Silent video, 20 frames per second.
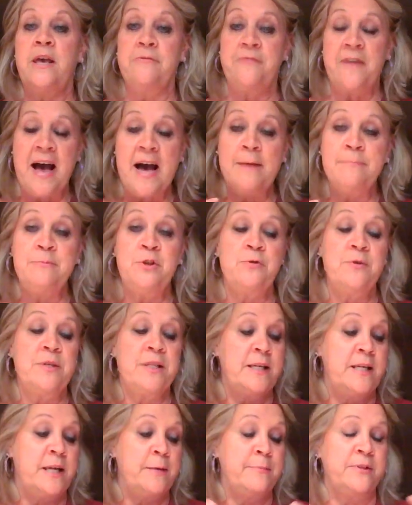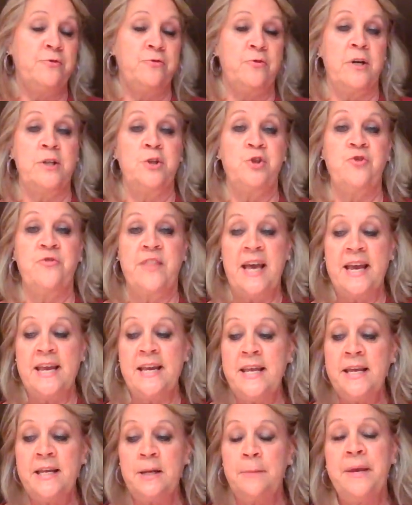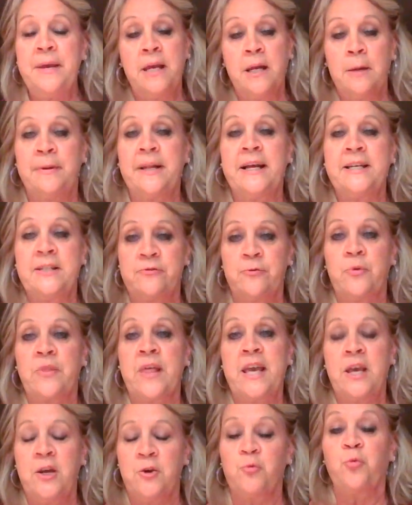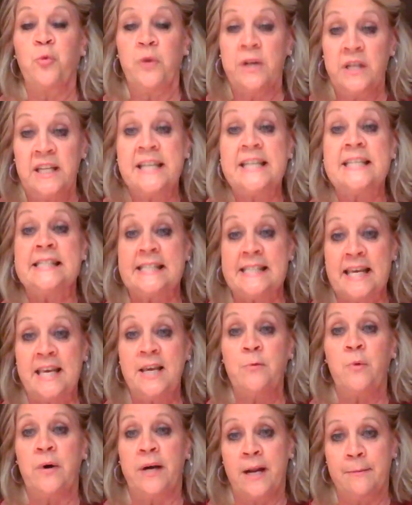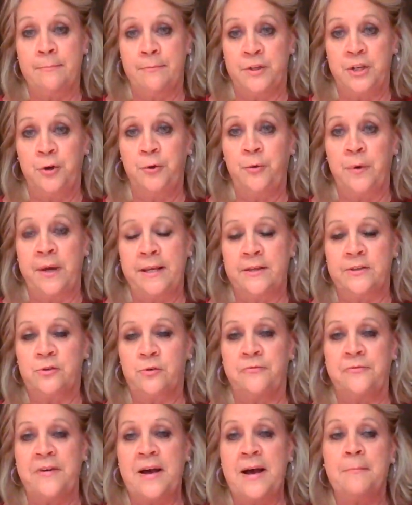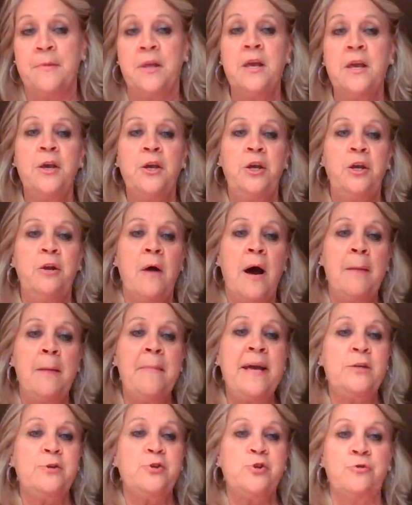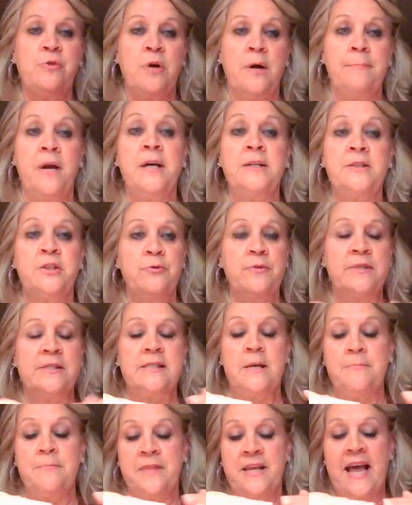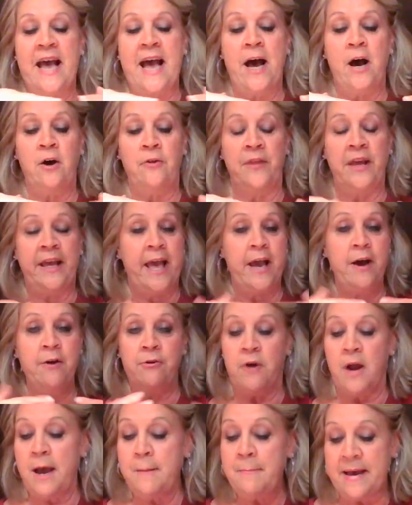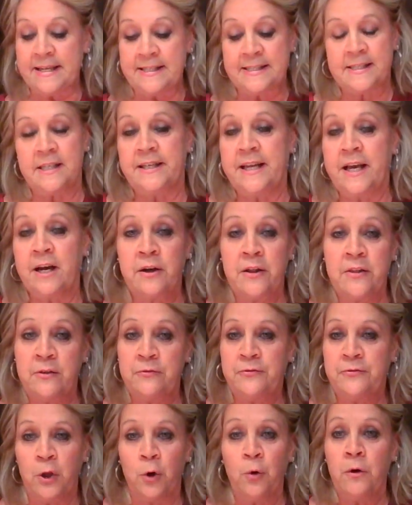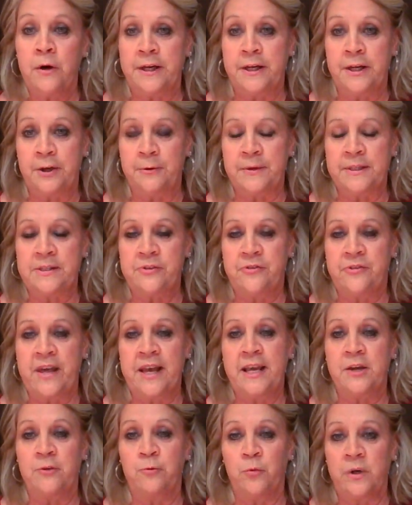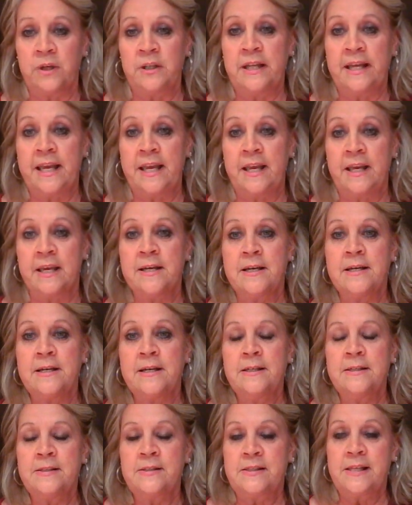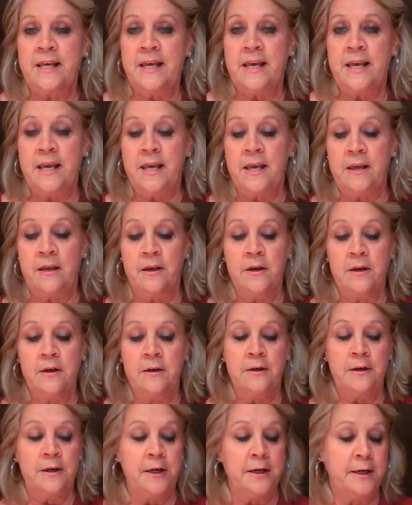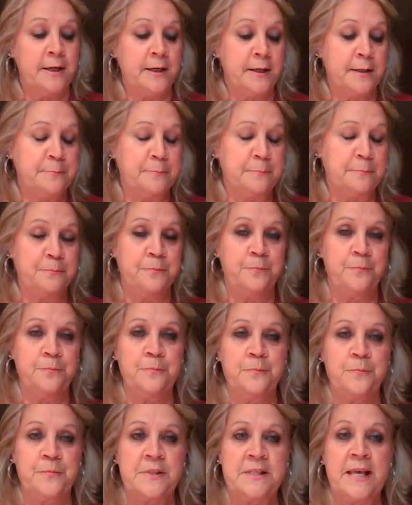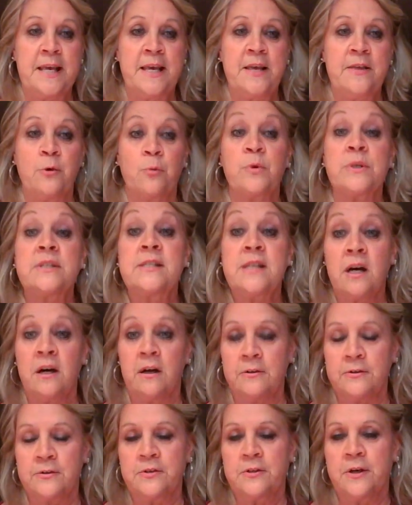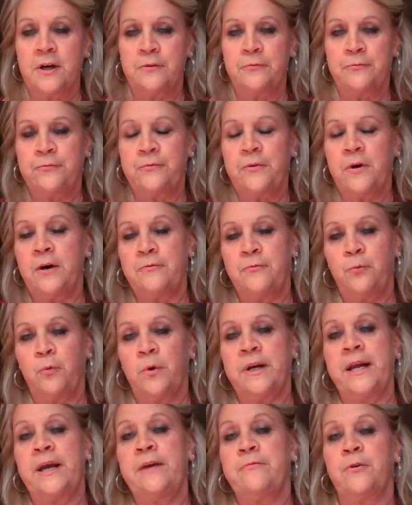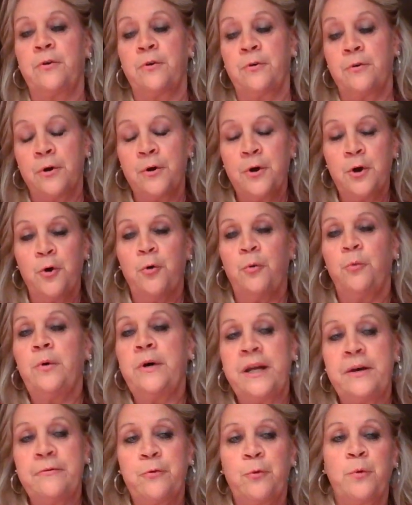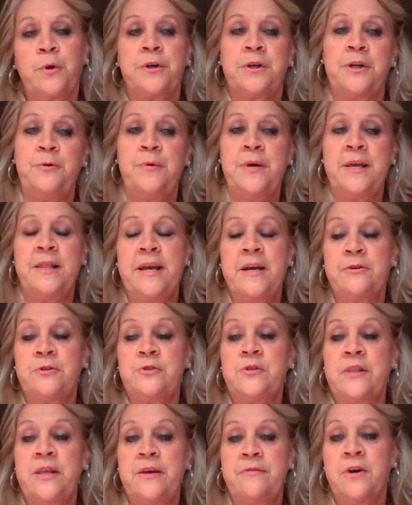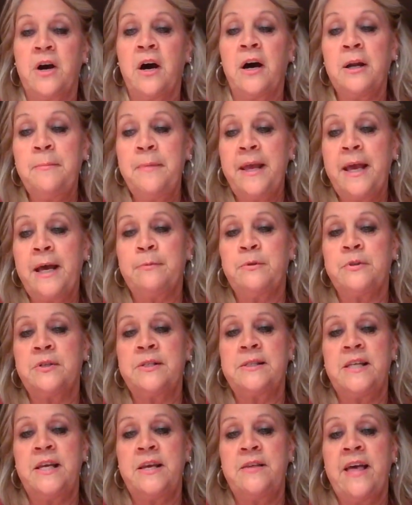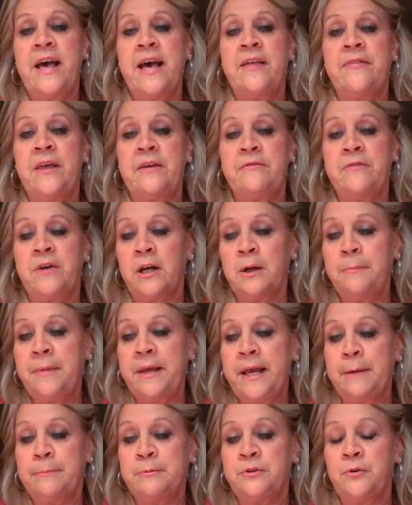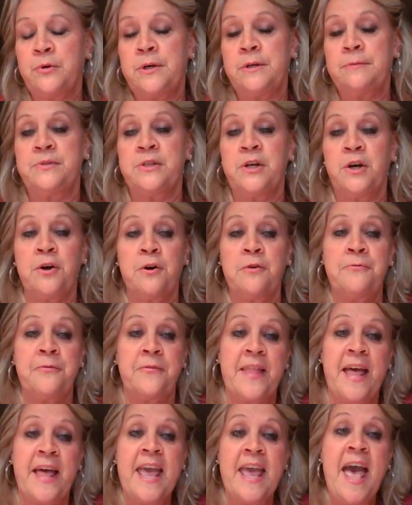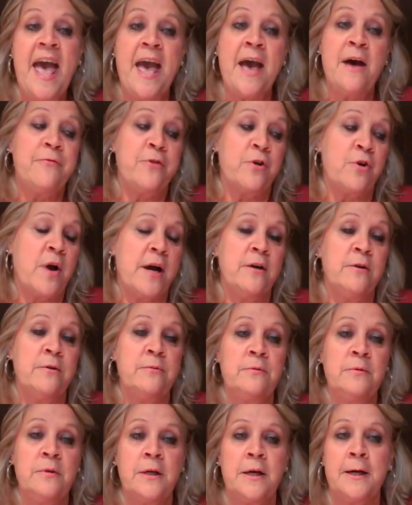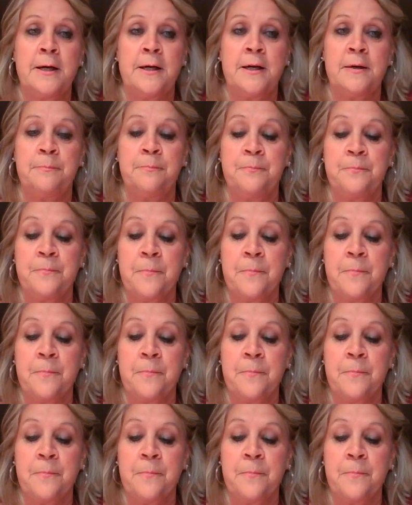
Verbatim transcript: if I'm doing the demonstration, they need to be in a place where they can really see what I'm doing. So if I'm, you know, I make sure I'm not doing something high on the counter, I may sit down on the floor and do it so they can really see um, see the results of of whatever whatever we're doing there. So they've got to be able to see that. They've got to be able to observe. They have their own uh,